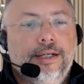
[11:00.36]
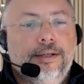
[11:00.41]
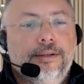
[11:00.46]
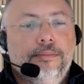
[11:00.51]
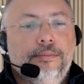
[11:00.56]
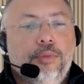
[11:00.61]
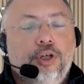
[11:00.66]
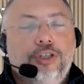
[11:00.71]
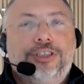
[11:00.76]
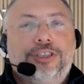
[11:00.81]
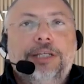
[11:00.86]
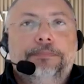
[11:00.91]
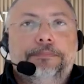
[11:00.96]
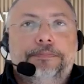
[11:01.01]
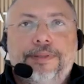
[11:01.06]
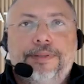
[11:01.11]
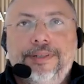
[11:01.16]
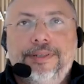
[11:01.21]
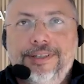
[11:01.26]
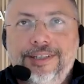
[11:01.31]
more
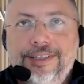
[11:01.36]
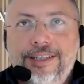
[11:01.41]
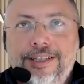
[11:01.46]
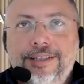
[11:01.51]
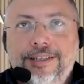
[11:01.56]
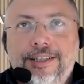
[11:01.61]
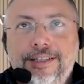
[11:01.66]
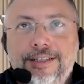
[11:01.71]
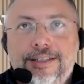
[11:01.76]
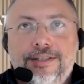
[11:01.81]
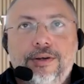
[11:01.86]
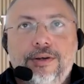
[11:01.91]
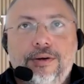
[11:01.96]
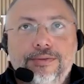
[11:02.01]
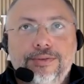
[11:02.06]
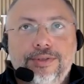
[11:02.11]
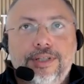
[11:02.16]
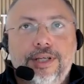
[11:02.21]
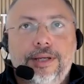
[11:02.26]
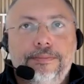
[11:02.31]
deep in this
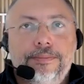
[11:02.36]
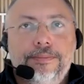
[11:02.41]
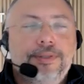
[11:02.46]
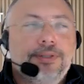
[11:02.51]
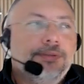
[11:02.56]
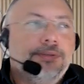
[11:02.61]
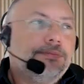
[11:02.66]
concept.